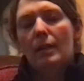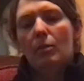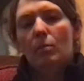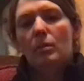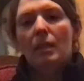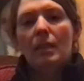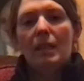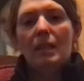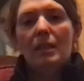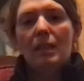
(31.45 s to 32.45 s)
Well,
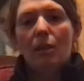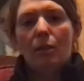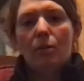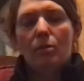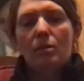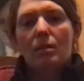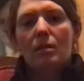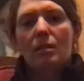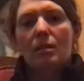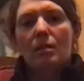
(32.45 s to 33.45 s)
Ta-Nehisi Coates
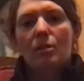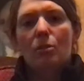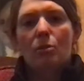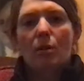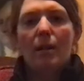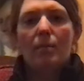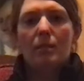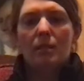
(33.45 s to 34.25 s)
describes